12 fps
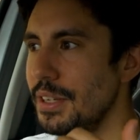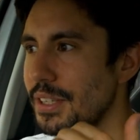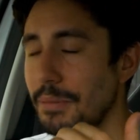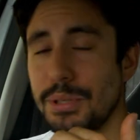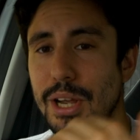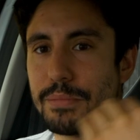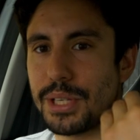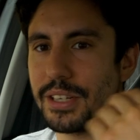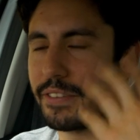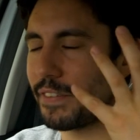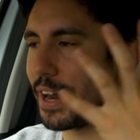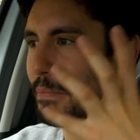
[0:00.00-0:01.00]
Sometimes I
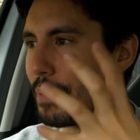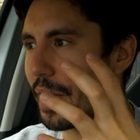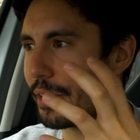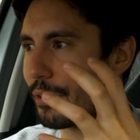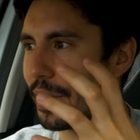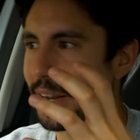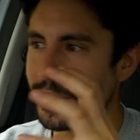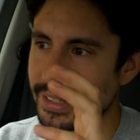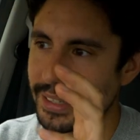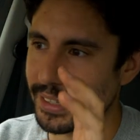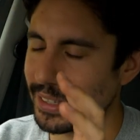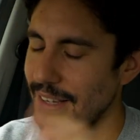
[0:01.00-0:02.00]
develop
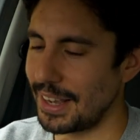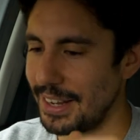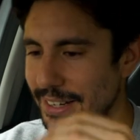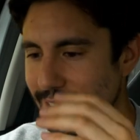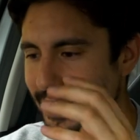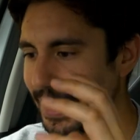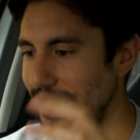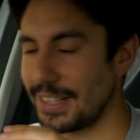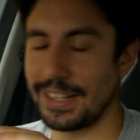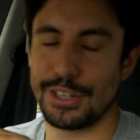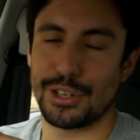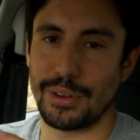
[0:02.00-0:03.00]
migraines, and
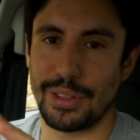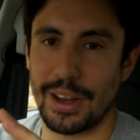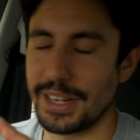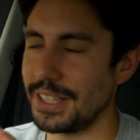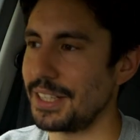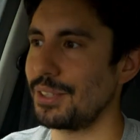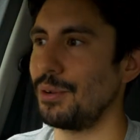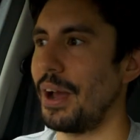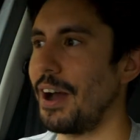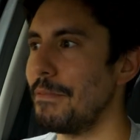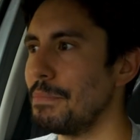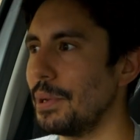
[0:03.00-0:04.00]
that's an issue that I need to sort
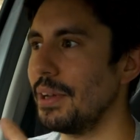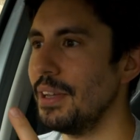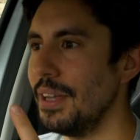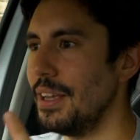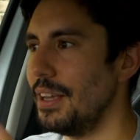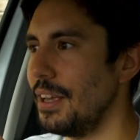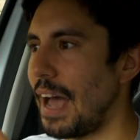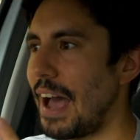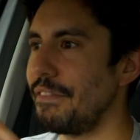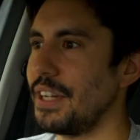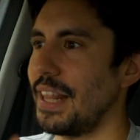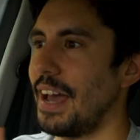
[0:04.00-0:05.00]
out. But
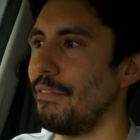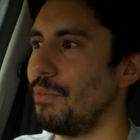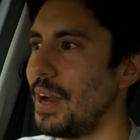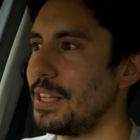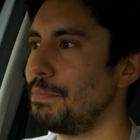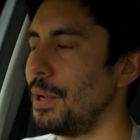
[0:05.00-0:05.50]
having that rest